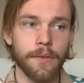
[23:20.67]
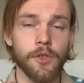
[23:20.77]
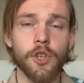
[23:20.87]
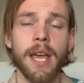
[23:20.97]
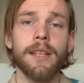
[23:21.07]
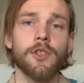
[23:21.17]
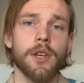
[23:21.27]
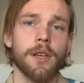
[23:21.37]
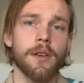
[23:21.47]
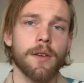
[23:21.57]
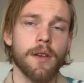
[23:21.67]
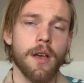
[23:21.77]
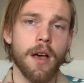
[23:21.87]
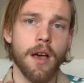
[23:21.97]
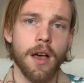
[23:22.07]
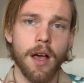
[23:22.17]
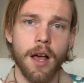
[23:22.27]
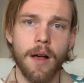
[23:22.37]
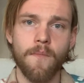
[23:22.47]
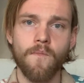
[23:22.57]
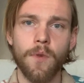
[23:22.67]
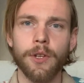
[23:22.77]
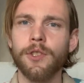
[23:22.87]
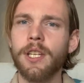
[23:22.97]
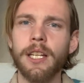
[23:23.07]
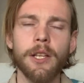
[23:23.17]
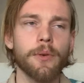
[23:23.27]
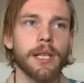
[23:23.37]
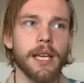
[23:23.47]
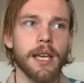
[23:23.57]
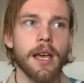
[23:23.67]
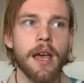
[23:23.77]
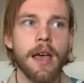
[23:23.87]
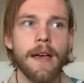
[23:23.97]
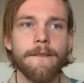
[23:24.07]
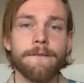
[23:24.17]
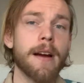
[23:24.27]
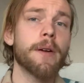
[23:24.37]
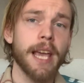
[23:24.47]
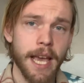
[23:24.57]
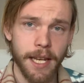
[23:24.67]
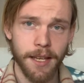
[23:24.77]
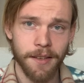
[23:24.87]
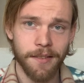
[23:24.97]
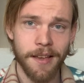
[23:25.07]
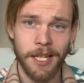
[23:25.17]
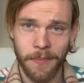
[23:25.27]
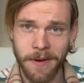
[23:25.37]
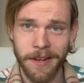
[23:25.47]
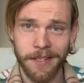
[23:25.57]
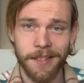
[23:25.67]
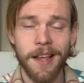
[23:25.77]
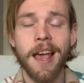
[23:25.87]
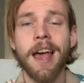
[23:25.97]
changing, continually varying experience.